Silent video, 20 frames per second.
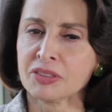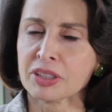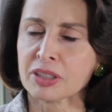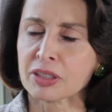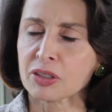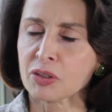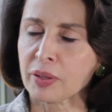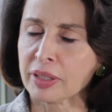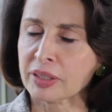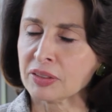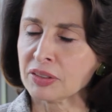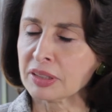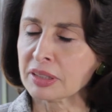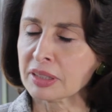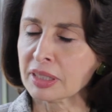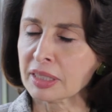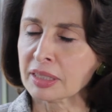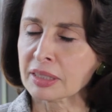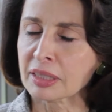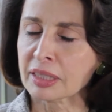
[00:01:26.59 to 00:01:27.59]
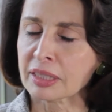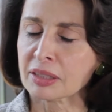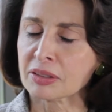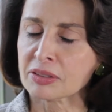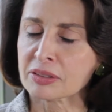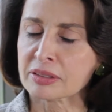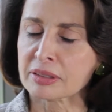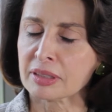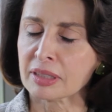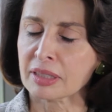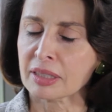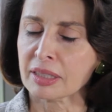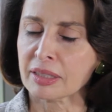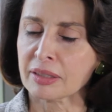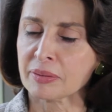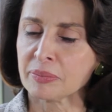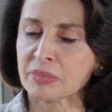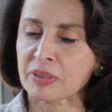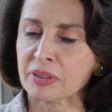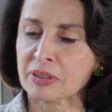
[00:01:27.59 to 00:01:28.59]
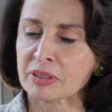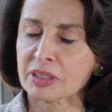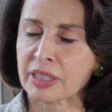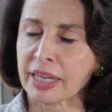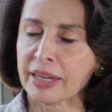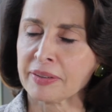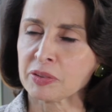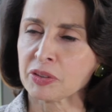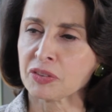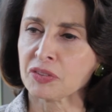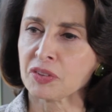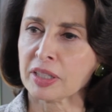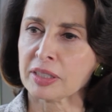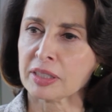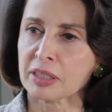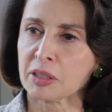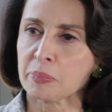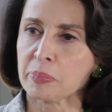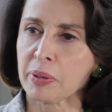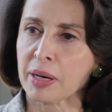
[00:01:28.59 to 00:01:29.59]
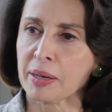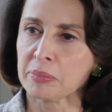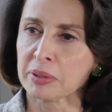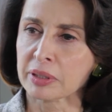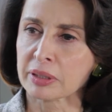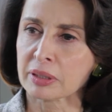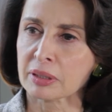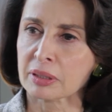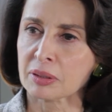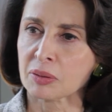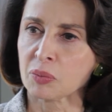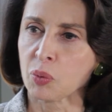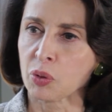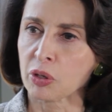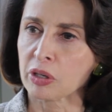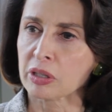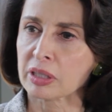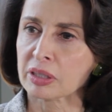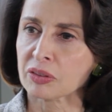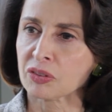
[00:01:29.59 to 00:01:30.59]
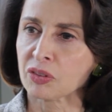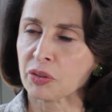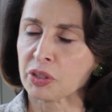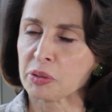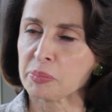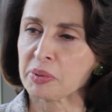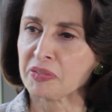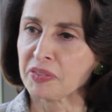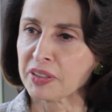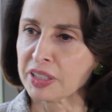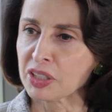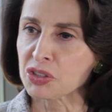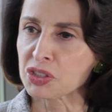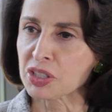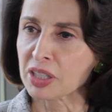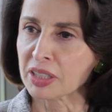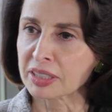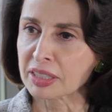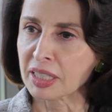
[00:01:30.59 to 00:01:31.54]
it a crazy thing that's to ever say that a public work is going to be finished on